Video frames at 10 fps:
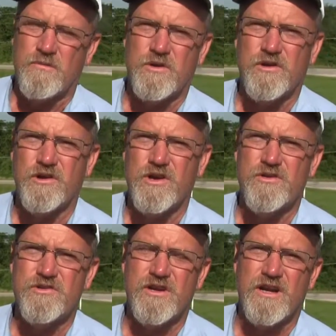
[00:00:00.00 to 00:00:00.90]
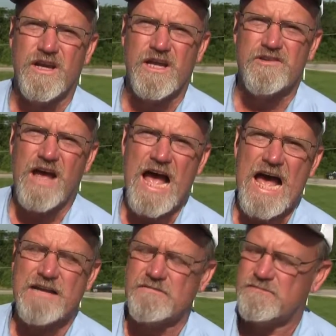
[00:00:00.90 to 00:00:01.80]
When you're using it, it gets
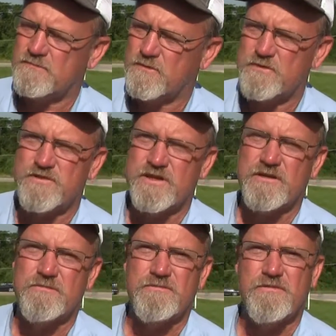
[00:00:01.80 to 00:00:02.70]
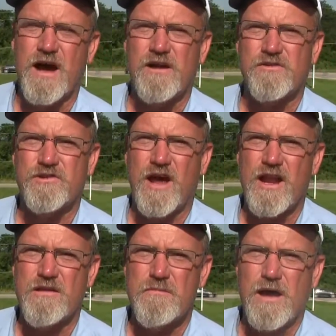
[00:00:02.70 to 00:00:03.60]
hot. We've seen vinyl
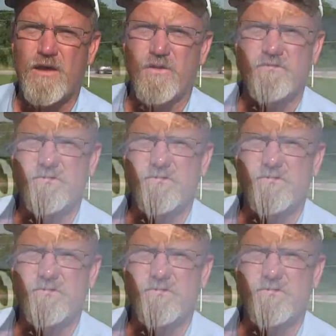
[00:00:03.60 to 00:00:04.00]
siding melt.